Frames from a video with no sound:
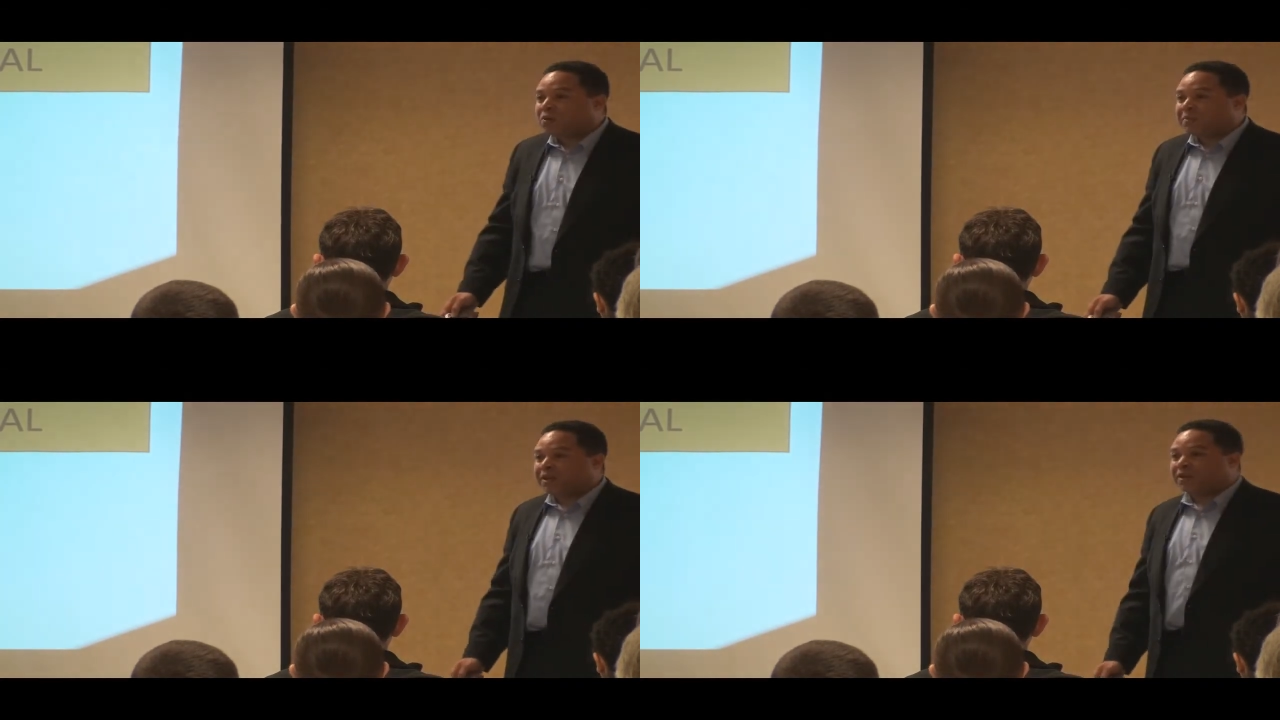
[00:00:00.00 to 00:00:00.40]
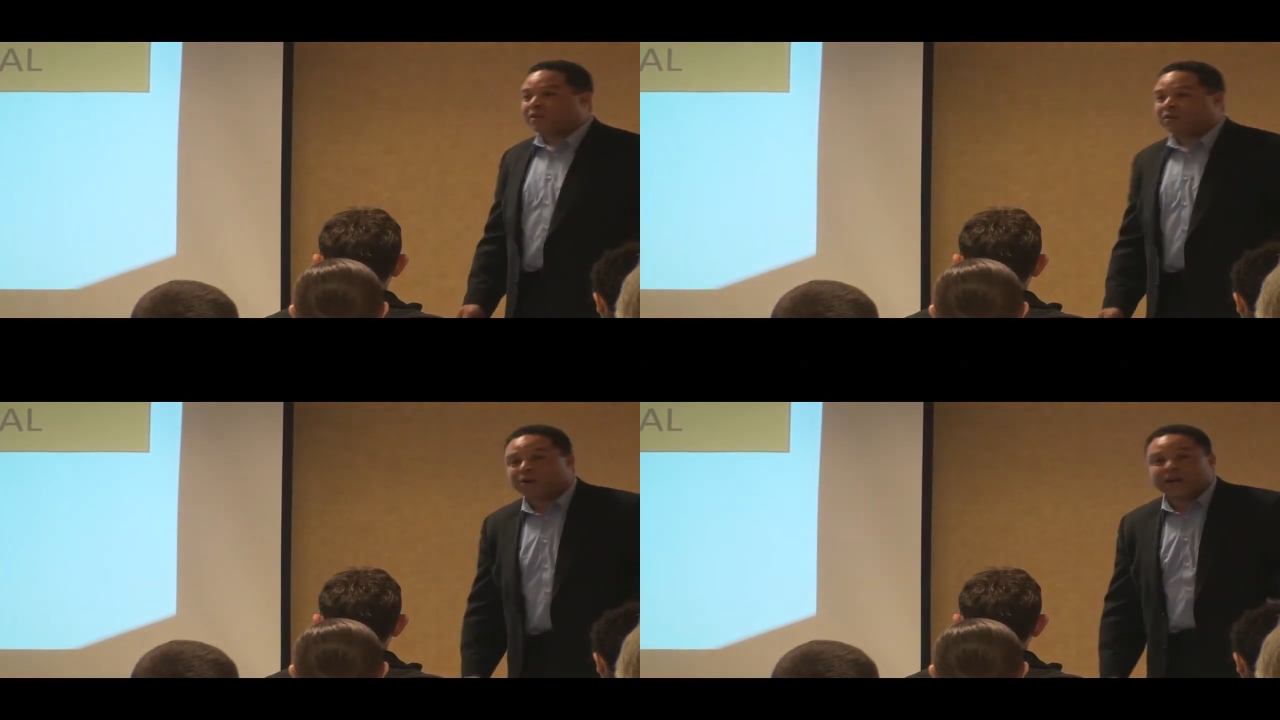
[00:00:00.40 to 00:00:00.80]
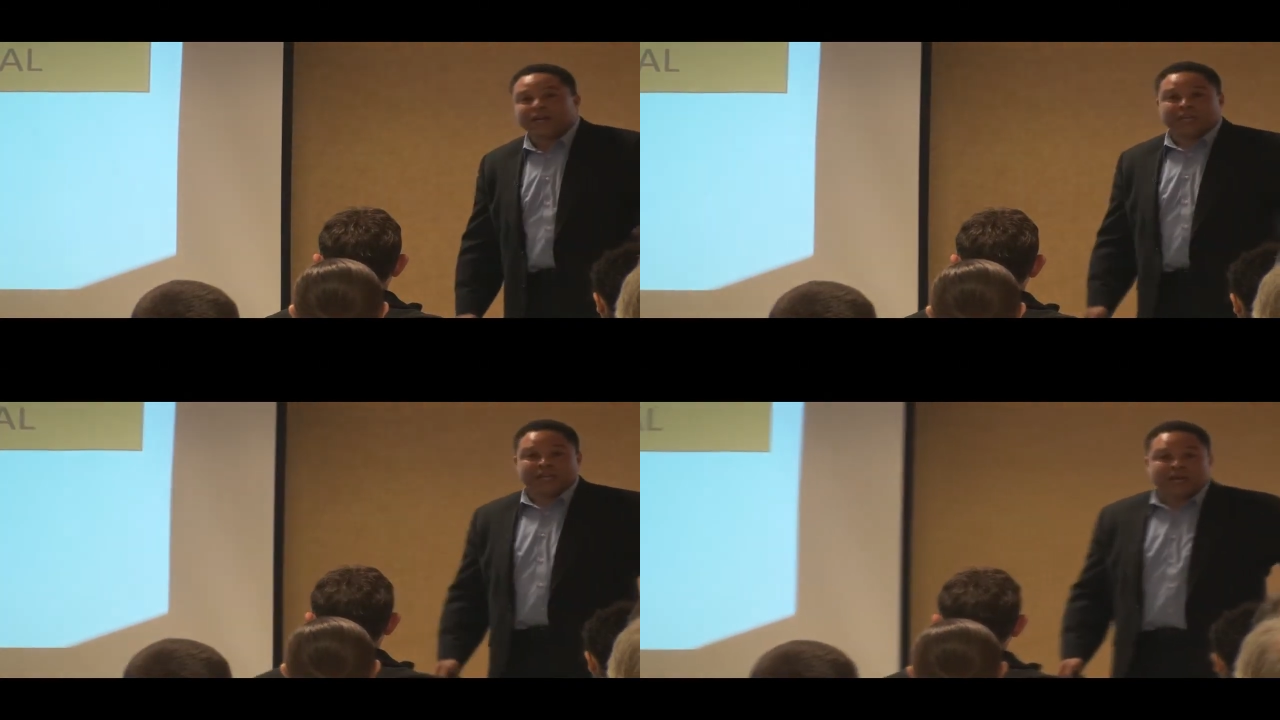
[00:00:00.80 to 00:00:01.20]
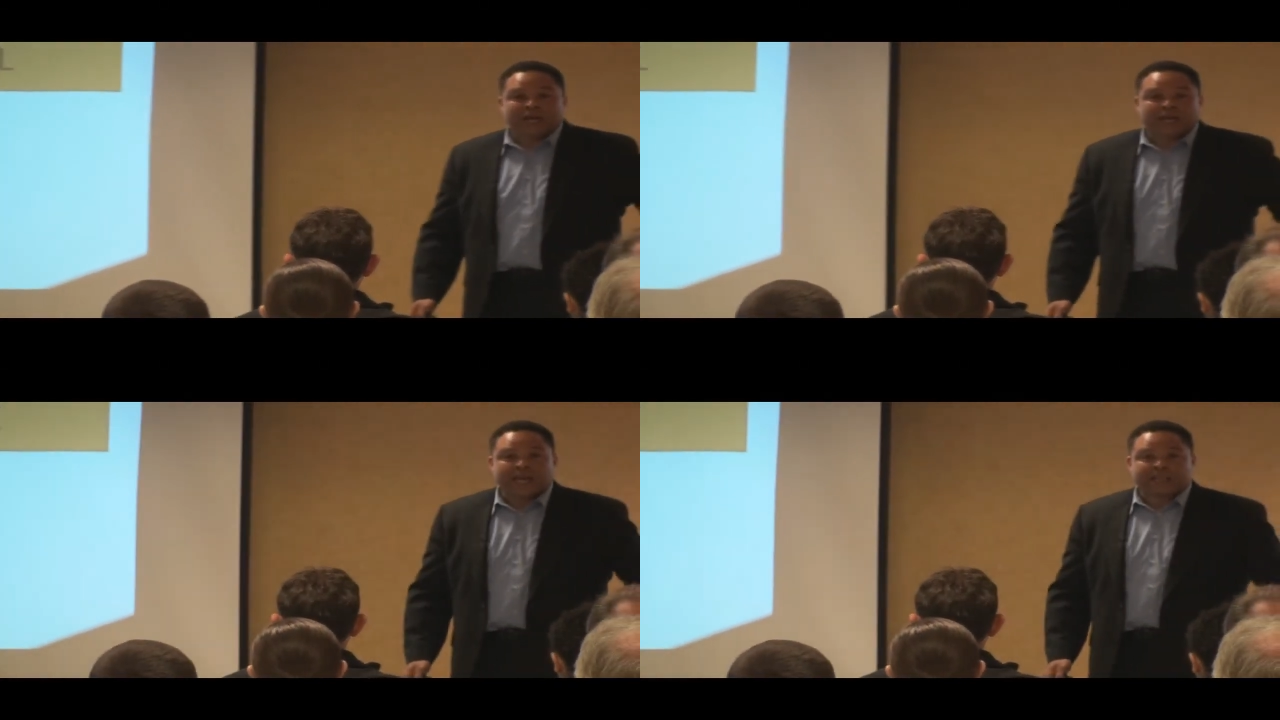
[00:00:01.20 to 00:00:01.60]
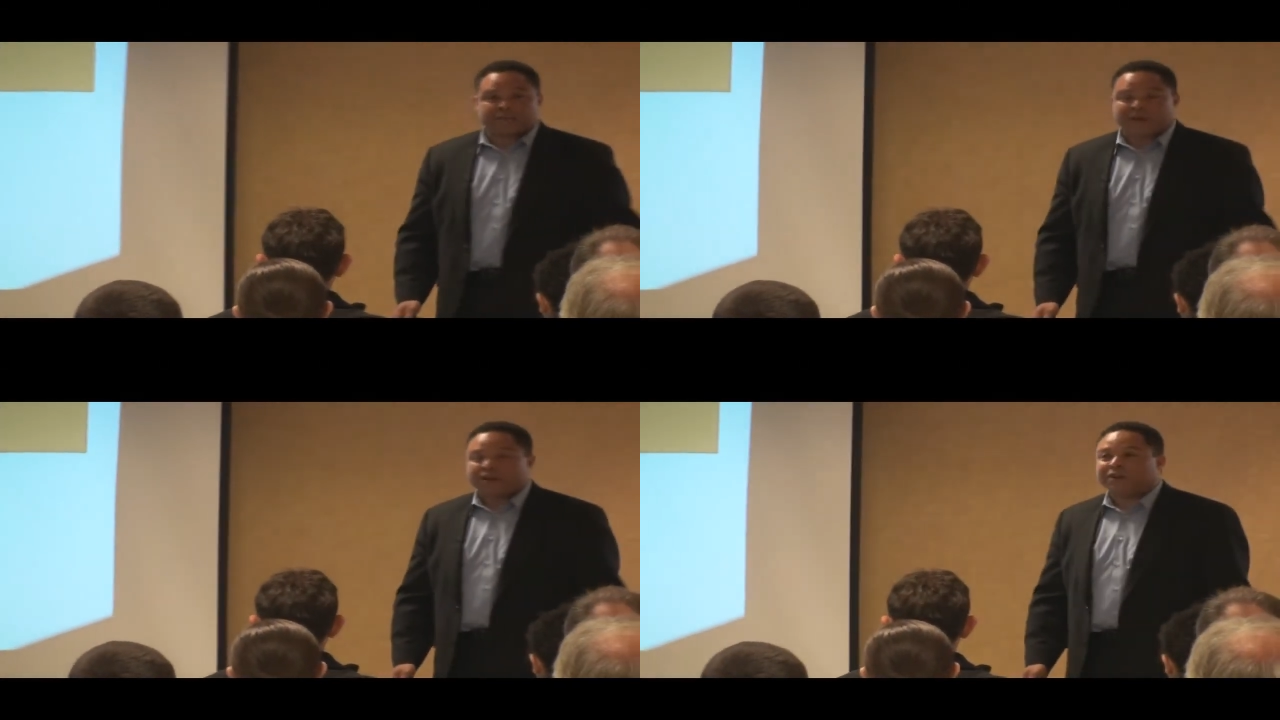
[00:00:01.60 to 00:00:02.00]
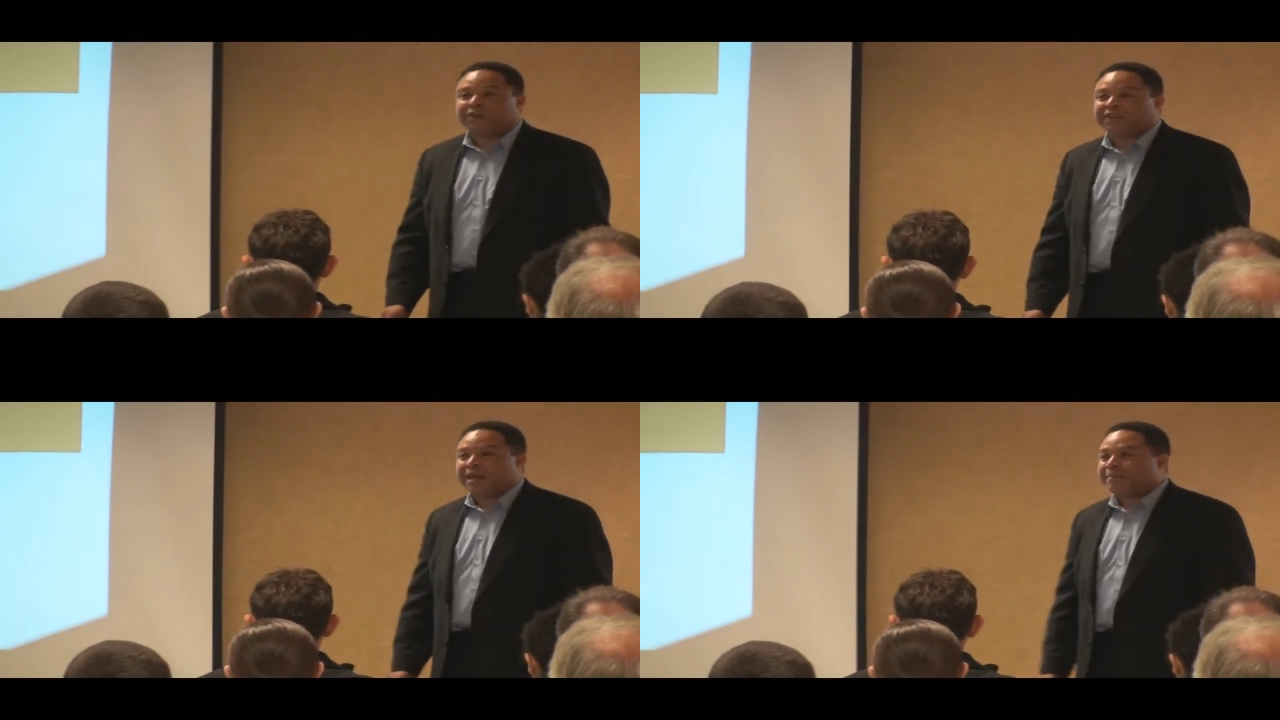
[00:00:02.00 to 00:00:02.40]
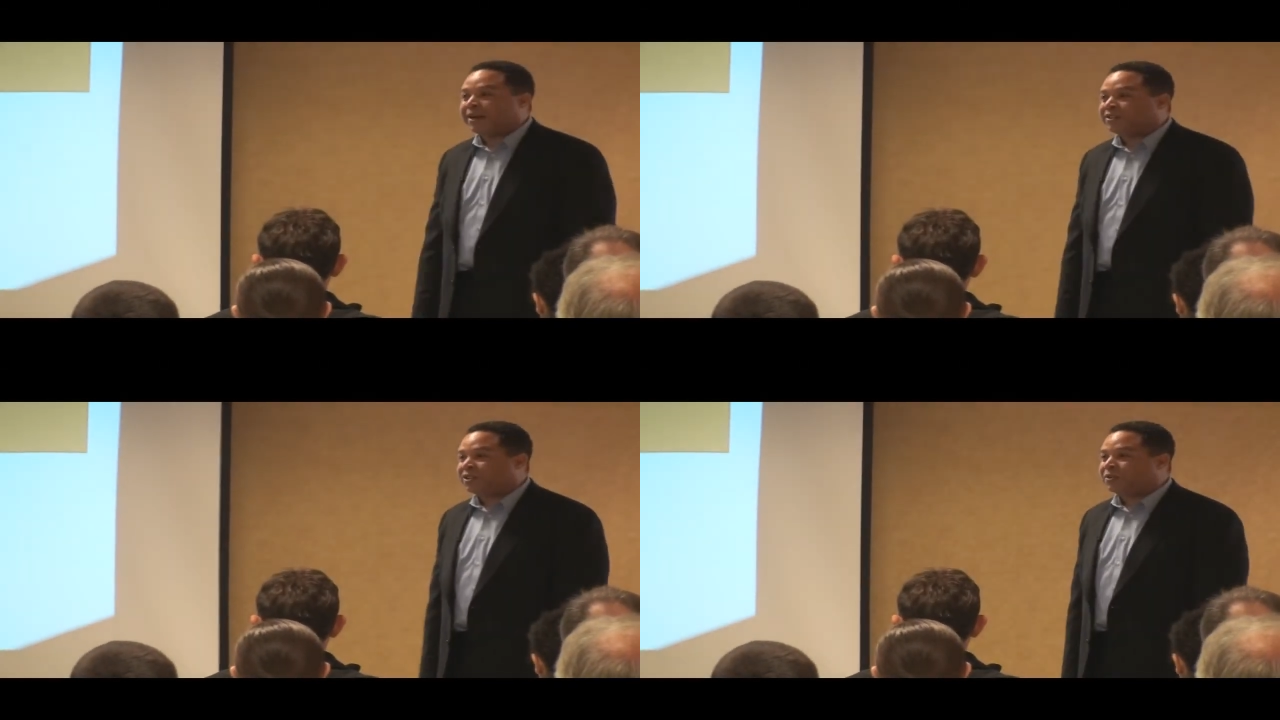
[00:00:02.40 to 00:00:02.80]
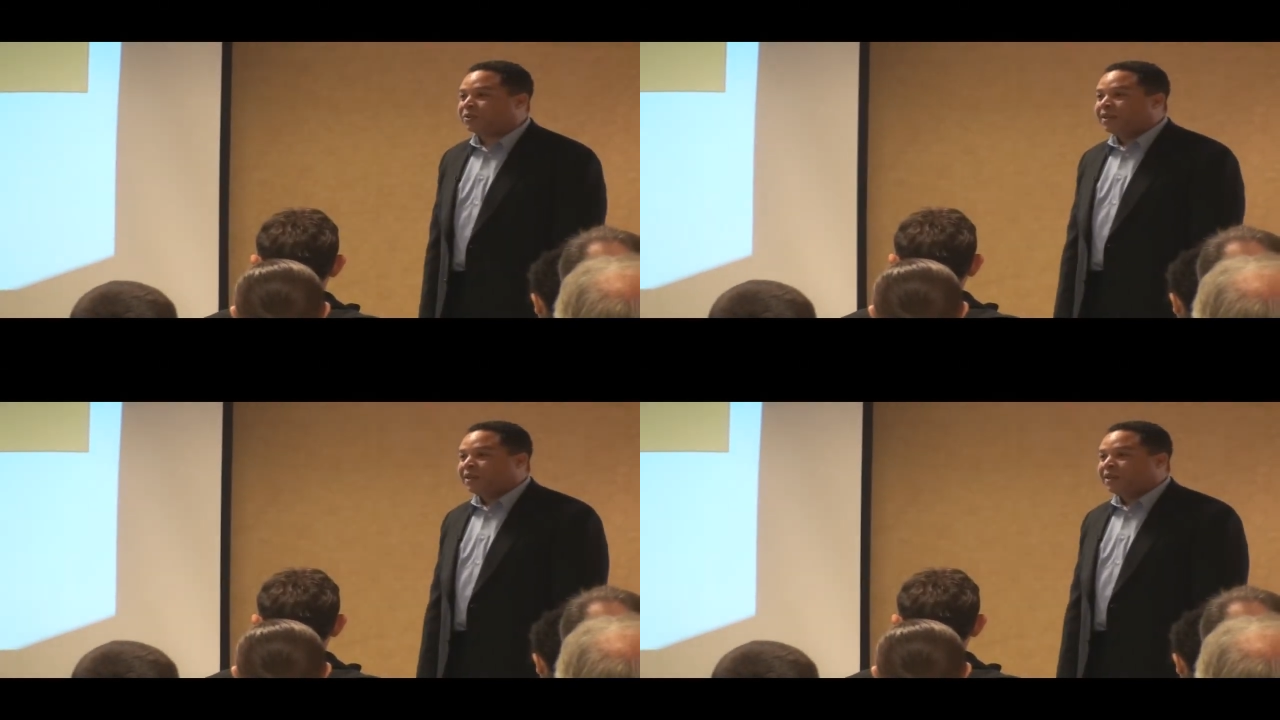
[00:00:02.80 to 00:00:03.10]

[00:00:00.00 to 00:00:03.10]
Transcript: woman? Or any ethnic minority for that matter too.